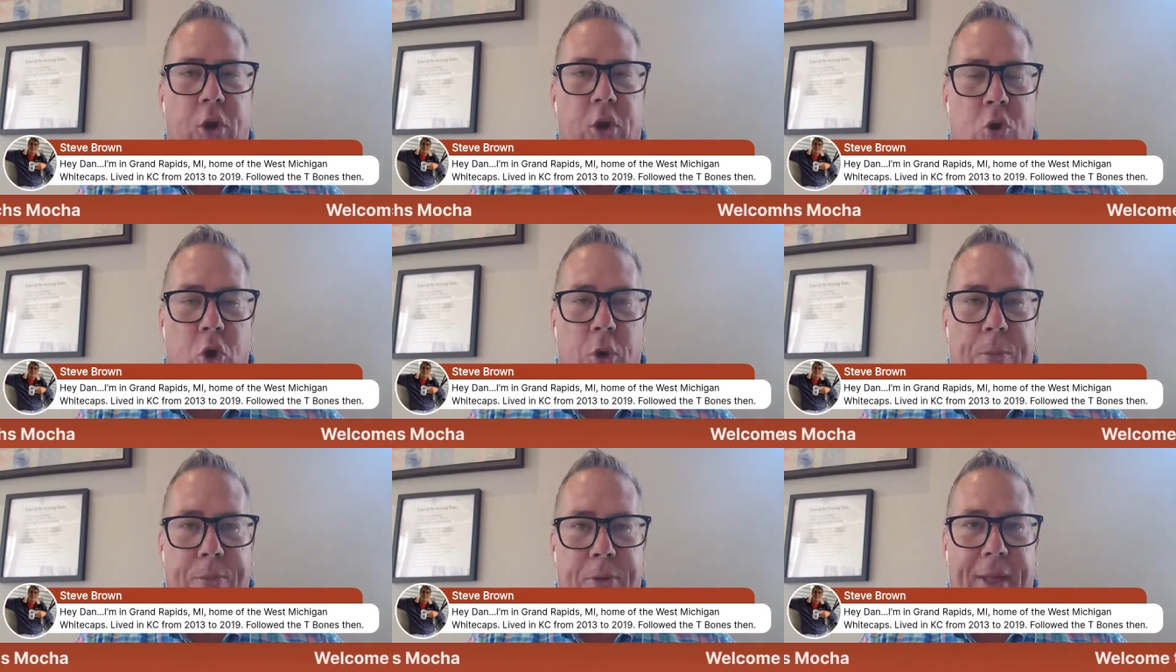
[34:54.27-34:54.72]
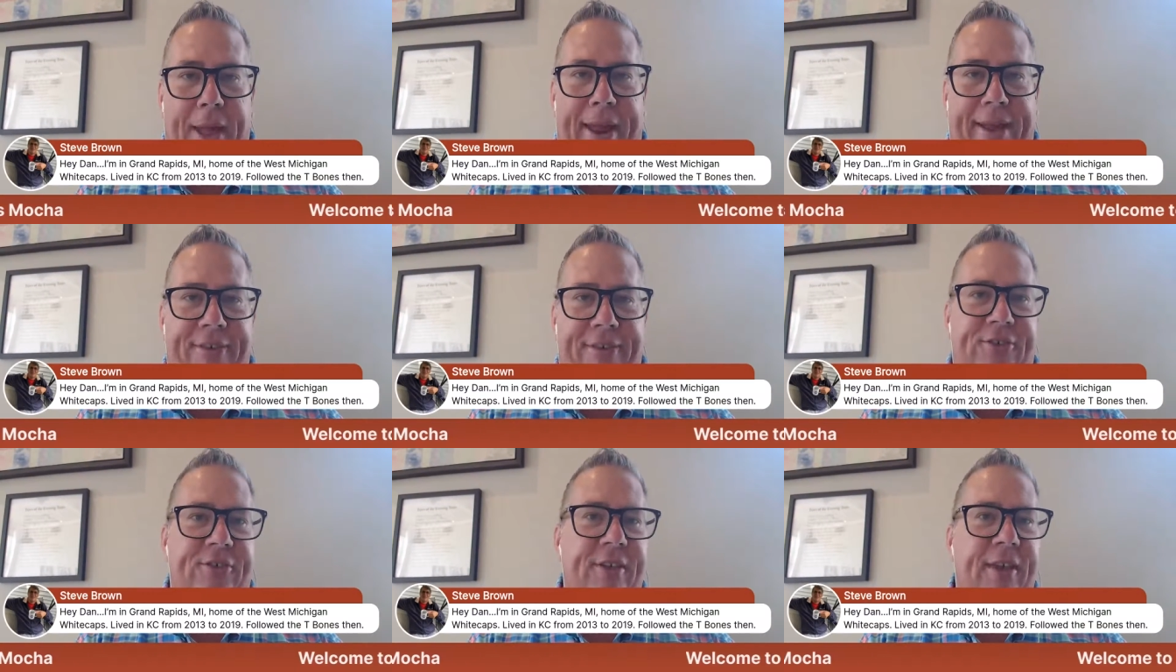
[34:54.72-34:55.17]
cool
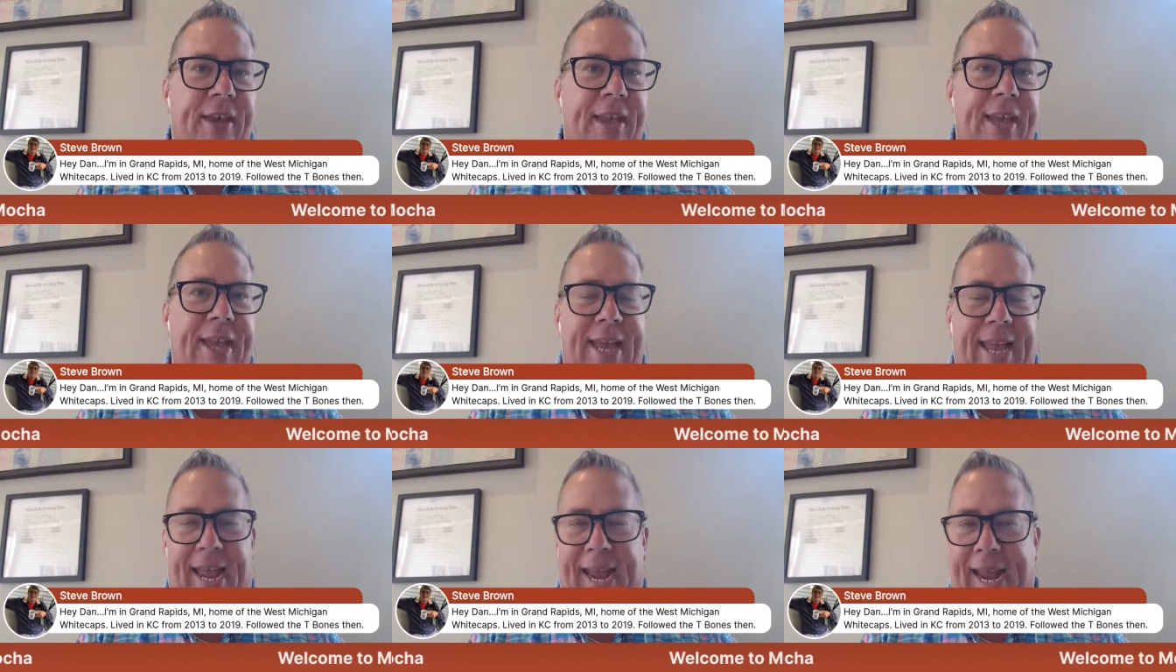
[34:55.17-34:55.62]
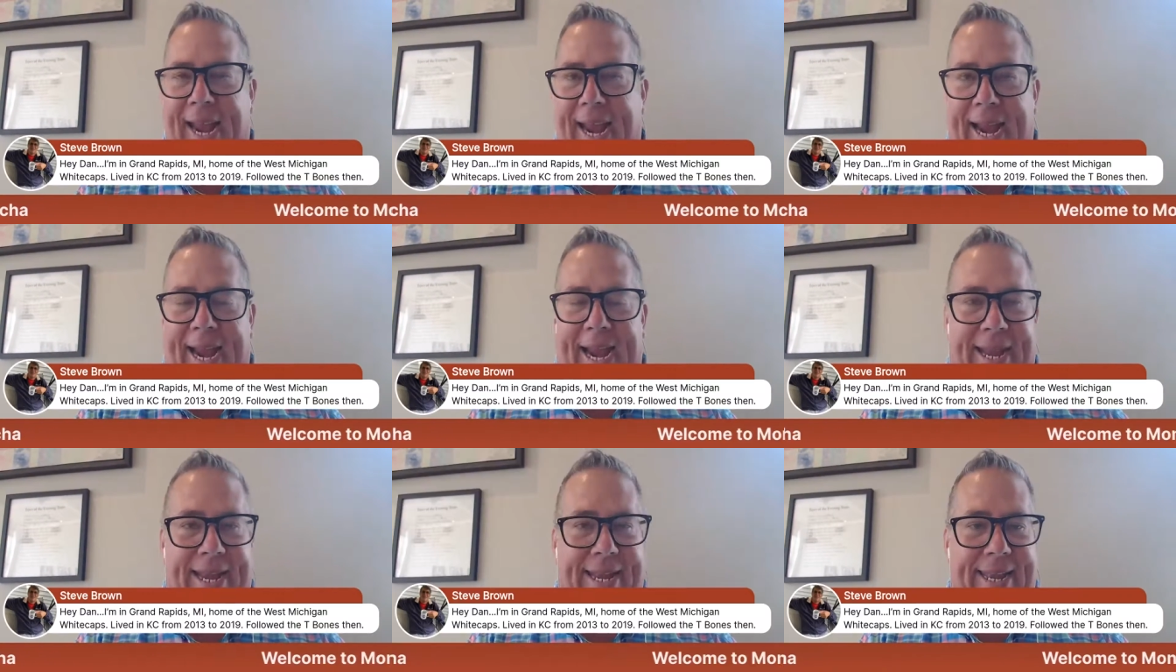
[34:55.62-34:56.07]
place.
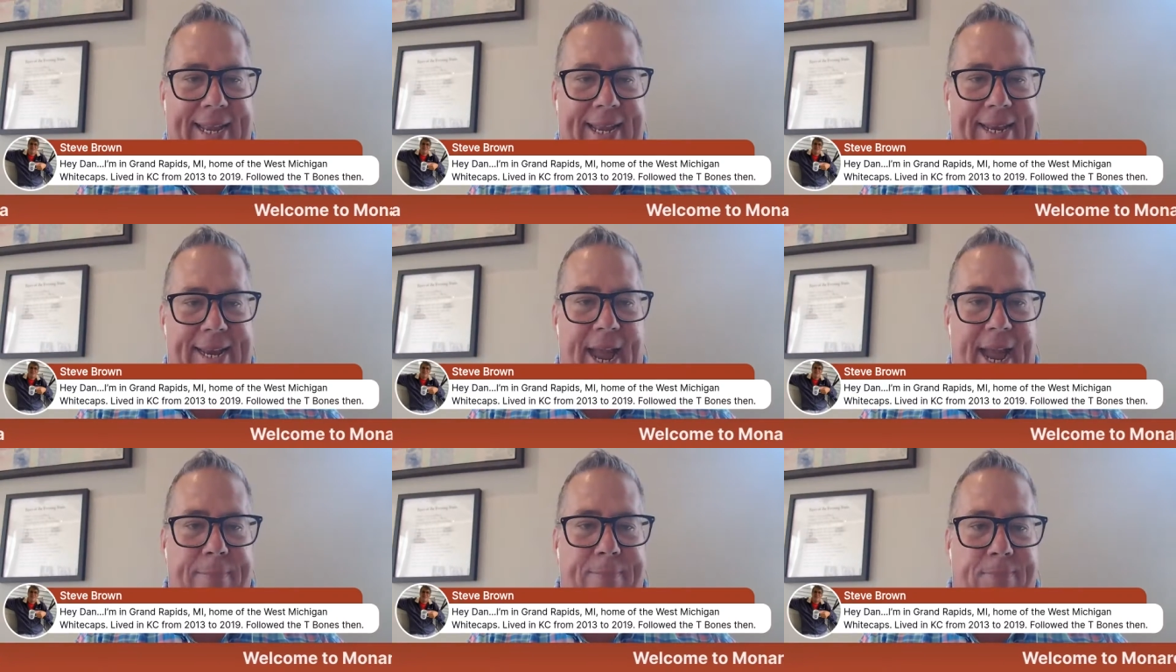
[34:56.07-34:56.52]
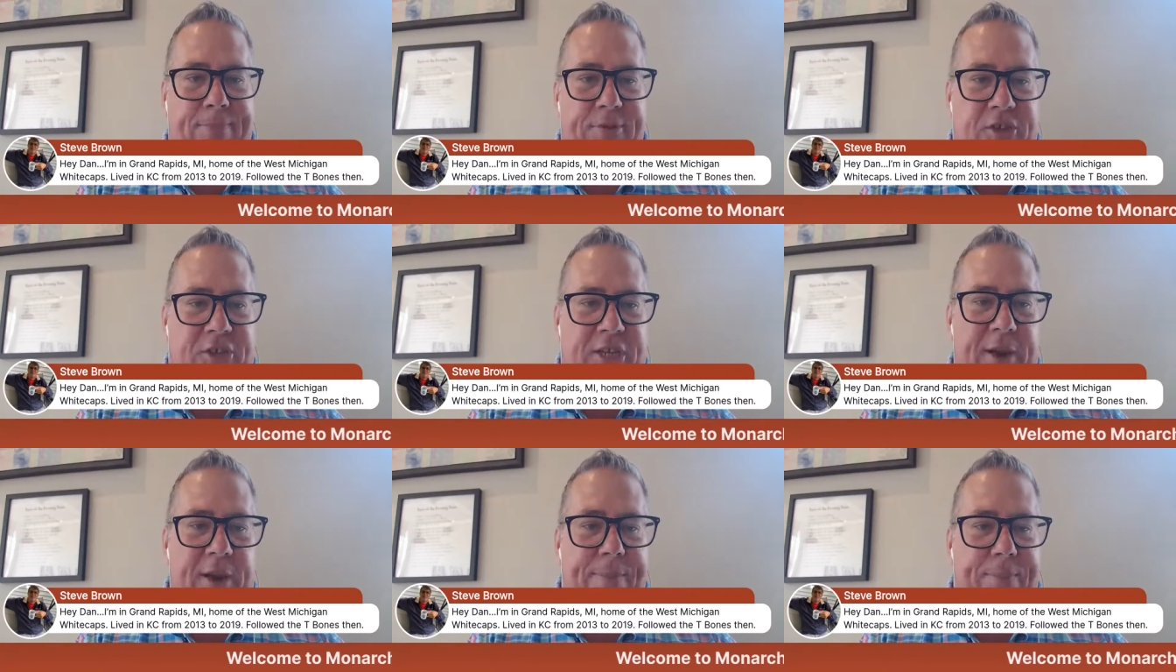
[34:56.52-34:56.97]
And, yeah,
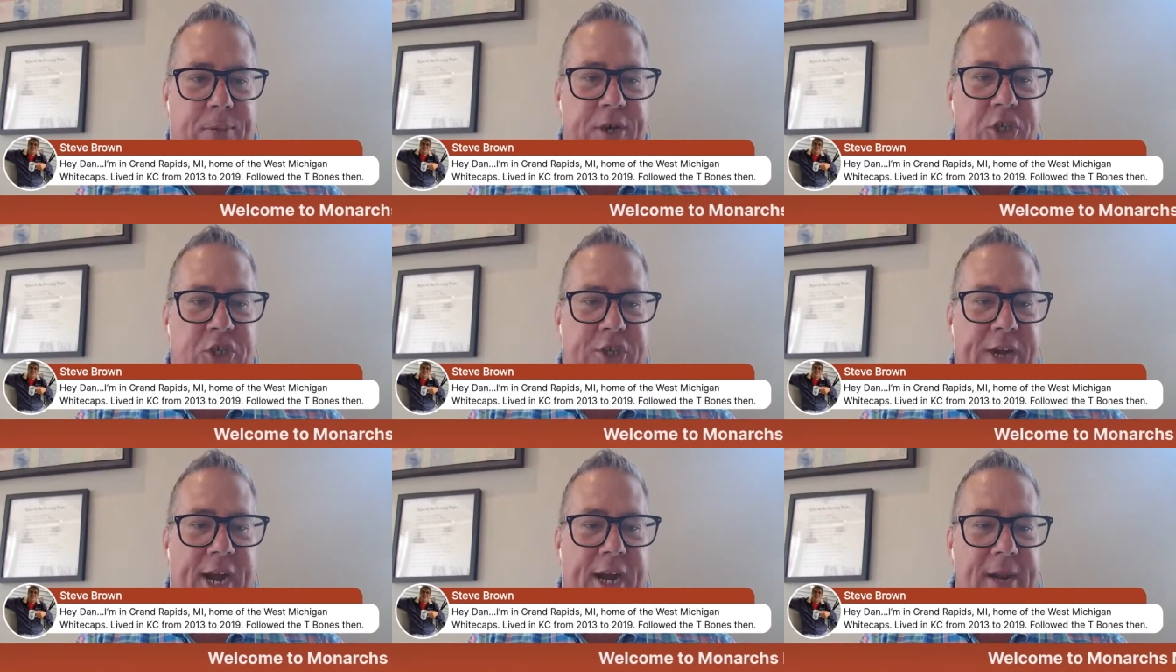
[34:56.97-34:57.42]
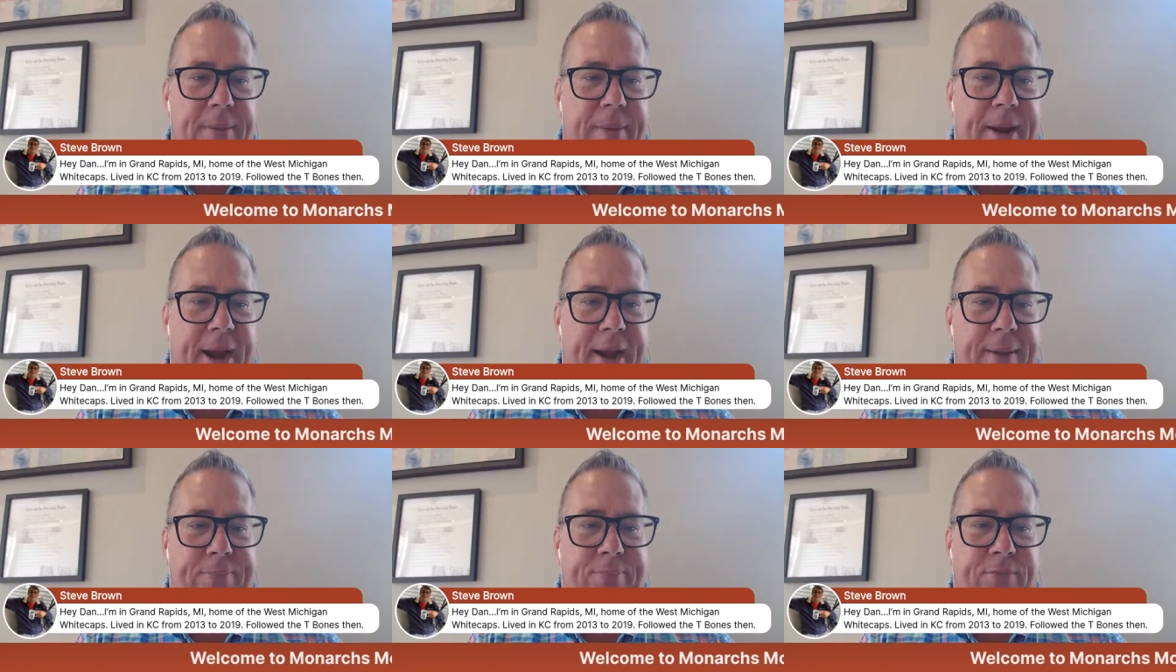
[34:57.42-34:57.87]
Steve, appreciate it,
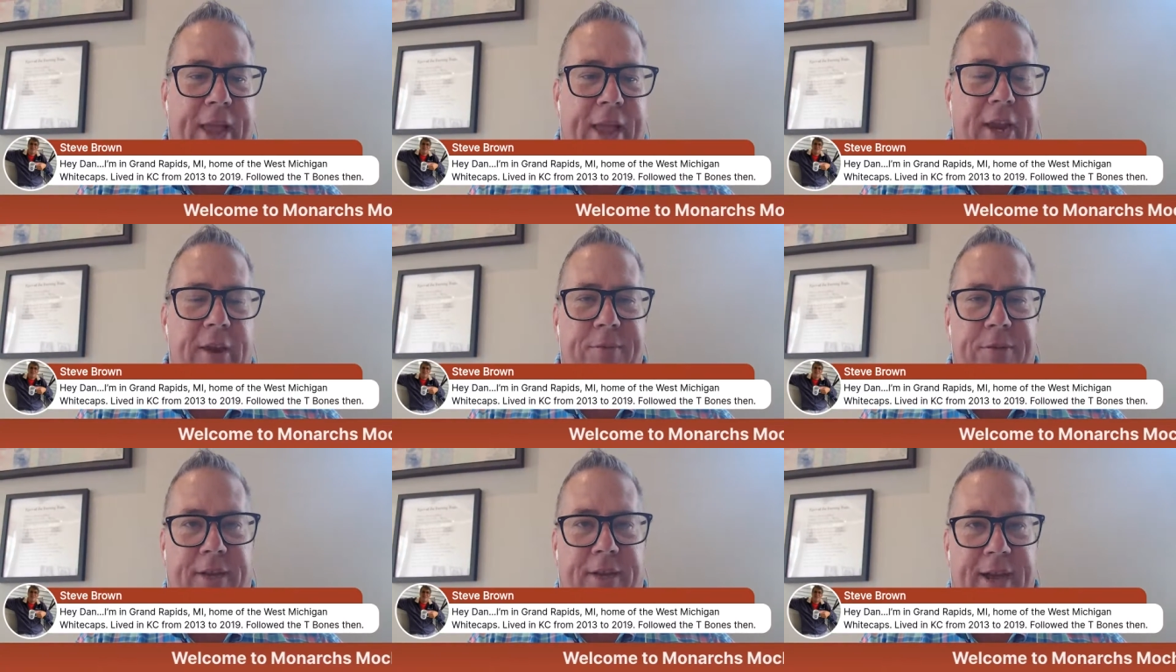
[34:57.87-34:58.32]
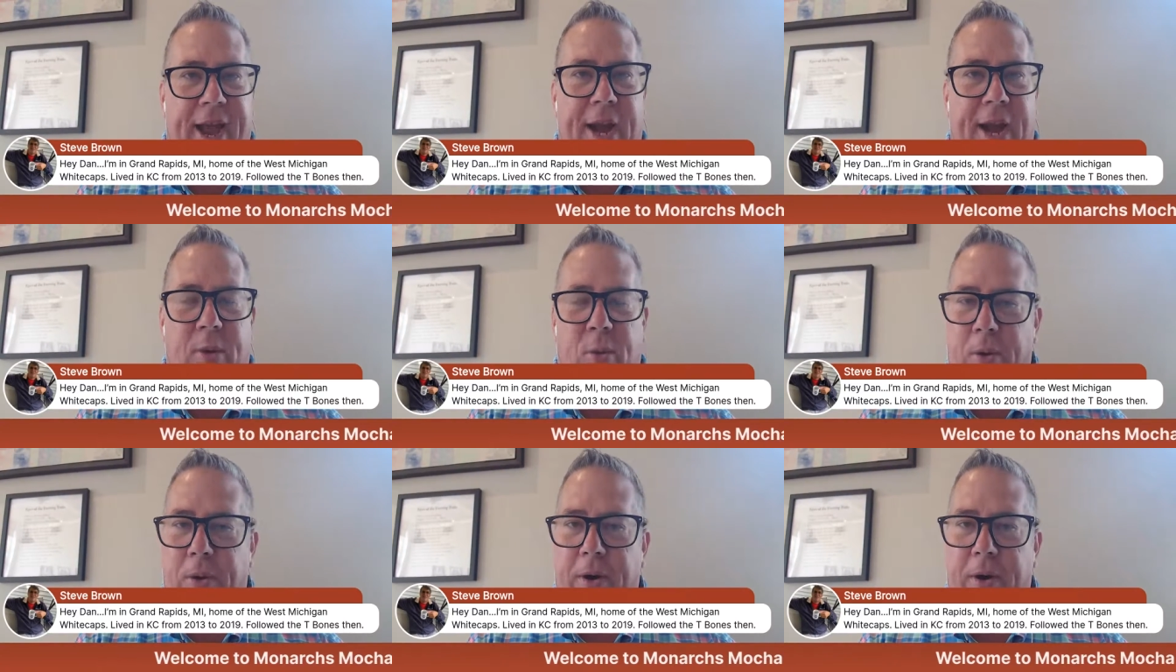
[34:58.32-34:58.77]
man. Thank you for the
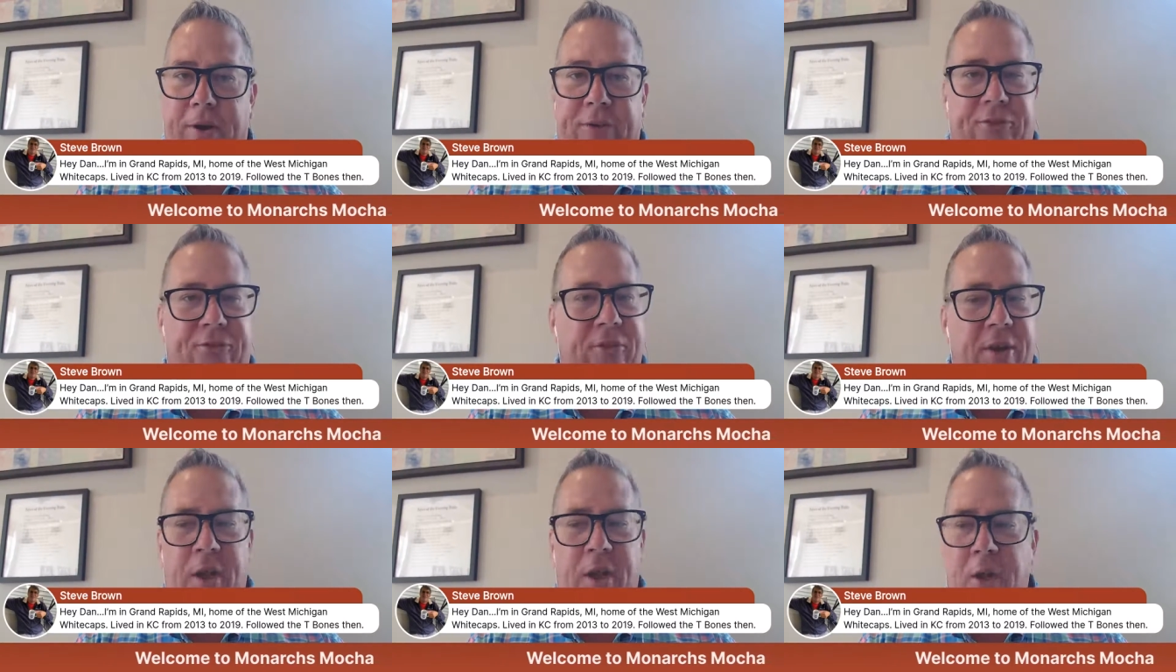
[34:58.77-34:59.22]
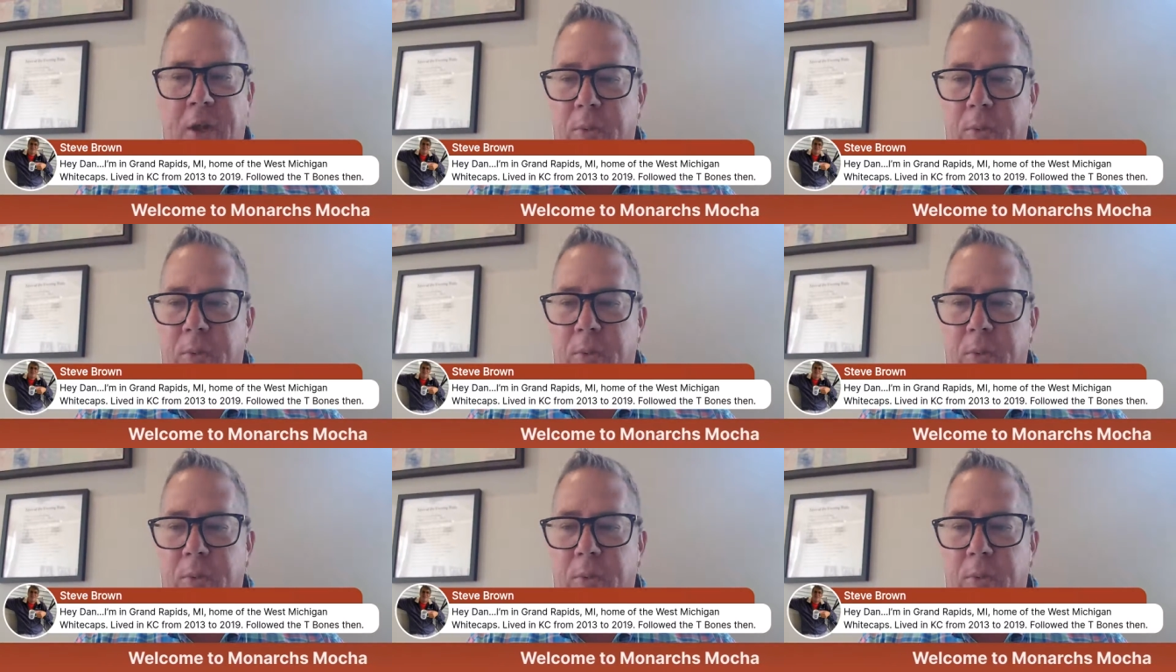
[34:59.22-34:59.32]
kind words.